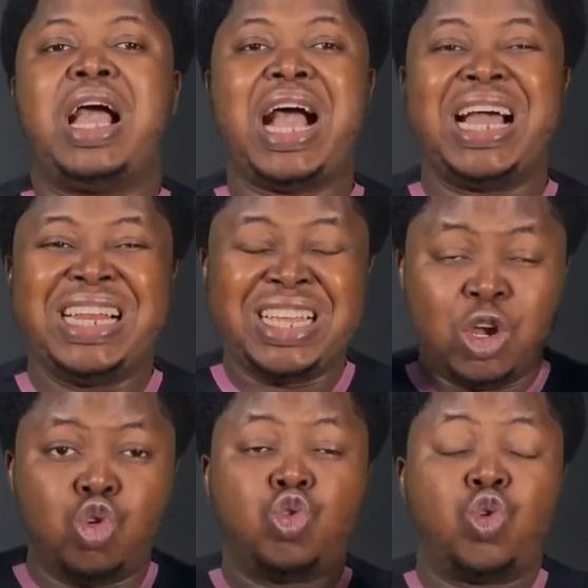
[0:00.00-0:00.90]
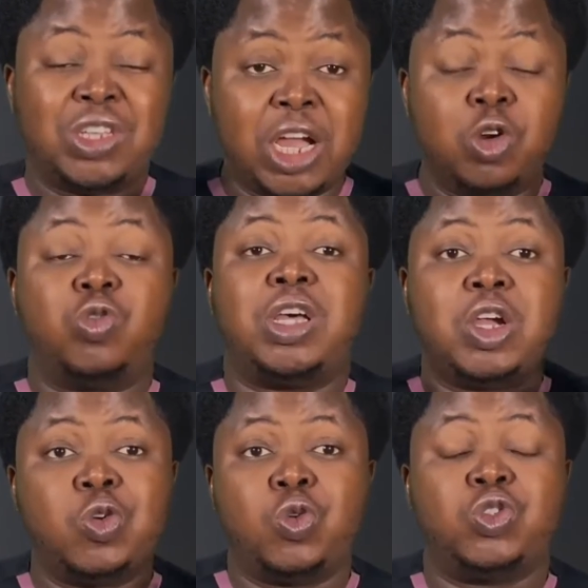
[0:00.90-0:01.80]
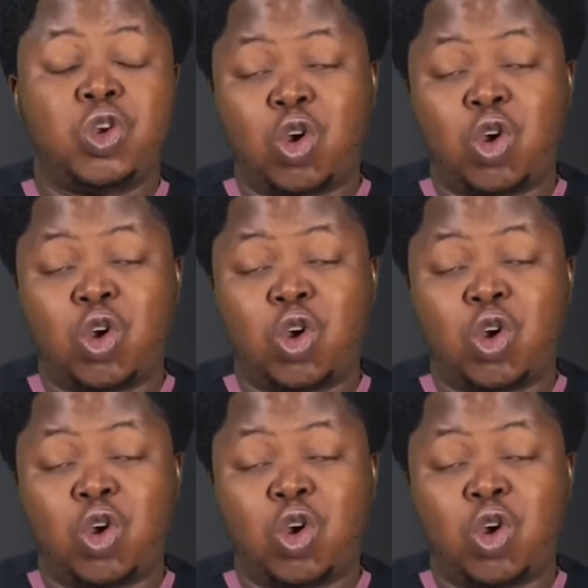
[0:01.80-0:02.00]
and it grows and grows and grows